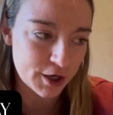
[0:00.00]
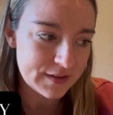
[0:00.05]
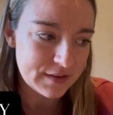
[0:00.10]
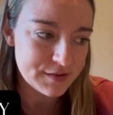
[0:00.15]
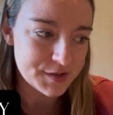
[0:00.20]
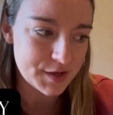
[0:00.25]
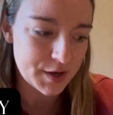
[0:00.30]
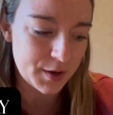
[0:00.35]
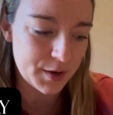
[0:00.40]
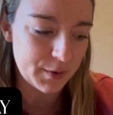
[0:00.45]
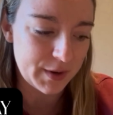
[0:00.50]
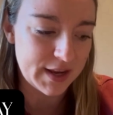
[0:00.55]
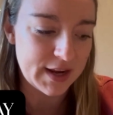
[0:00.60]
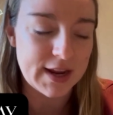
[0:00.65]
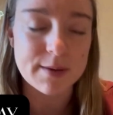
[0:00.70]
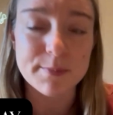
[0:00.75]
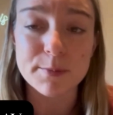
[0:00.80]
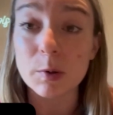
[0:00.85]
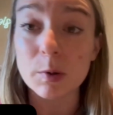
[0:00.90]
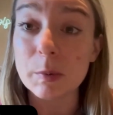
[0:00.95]
So in
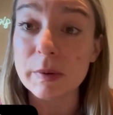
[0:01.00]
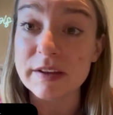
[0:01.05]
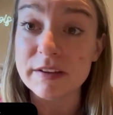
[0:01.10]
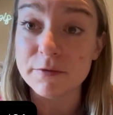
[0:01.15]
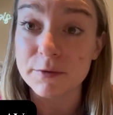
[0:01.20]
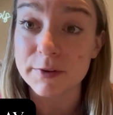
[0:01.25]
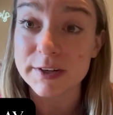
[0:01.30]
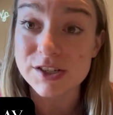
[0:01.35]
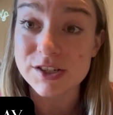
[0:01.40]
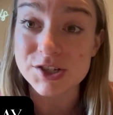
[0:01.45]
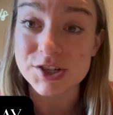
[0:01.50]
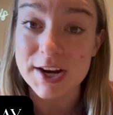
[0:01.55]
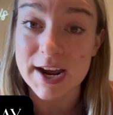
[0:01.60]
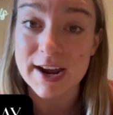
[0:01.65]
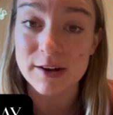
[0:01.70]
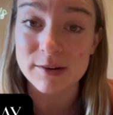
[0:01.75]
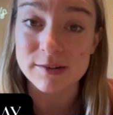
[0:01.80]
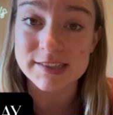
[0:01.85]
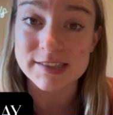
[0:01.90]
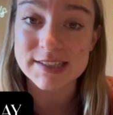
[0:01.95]
April, we've reached
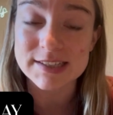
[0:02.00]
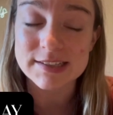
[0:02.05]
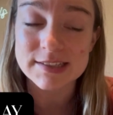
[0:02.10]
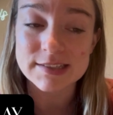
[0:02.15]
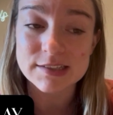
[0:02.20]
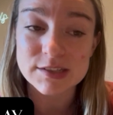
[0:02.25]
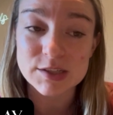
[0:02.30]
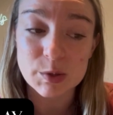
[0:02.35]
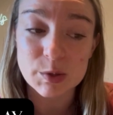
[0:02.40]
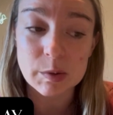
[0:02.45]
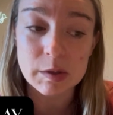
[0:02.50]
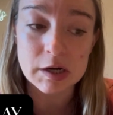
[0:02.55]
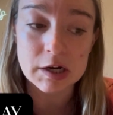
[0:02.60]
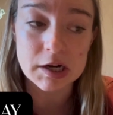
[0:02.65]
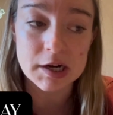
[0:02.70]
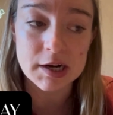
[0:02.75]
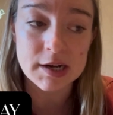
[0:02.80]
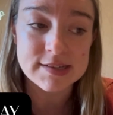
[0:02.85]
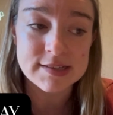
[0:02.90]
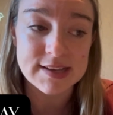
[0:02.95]
out to
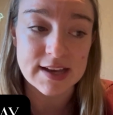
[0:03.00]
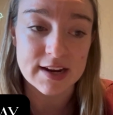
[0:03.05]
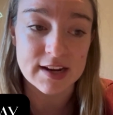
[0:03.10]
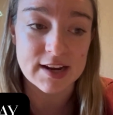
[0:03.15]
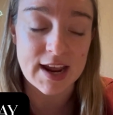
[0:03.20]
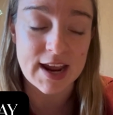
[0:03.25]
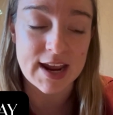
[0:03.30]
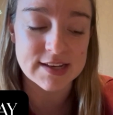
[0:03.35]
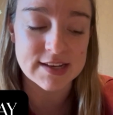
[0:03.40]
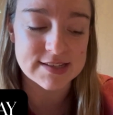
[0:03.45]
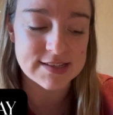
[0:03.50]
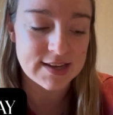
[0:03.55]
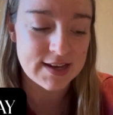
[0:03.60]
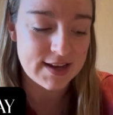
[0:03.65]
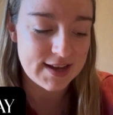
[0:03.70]
her, set a date,